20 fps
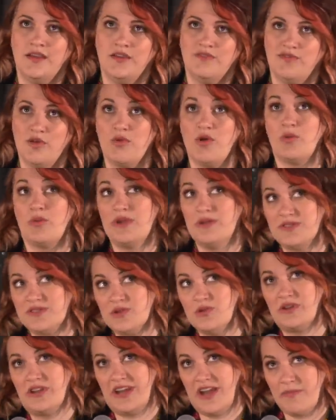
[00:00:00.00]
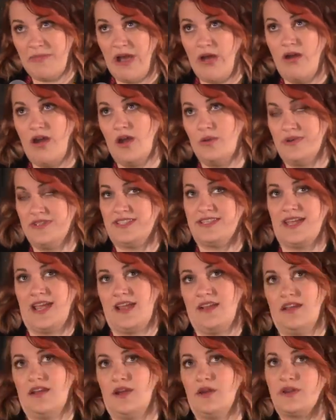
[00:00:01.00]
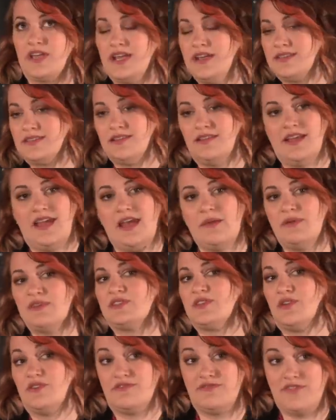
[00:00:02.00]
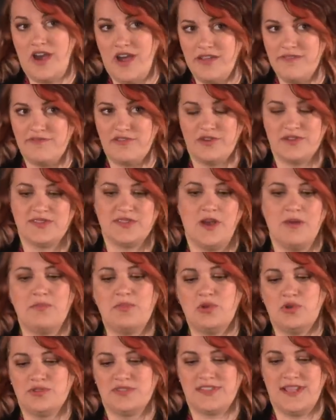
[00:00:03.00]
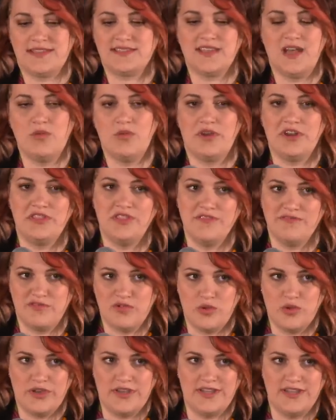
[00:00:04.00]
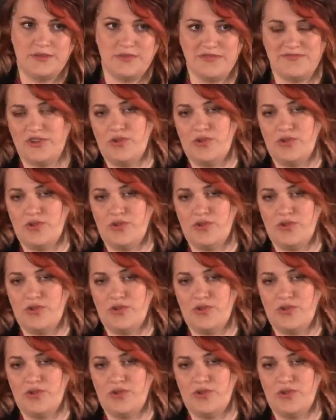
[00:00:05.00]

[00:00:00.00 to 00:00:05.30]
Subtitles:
for what we were talking about, I would say, like, okay, so, like, episode 5, for example, so that's our one in the void with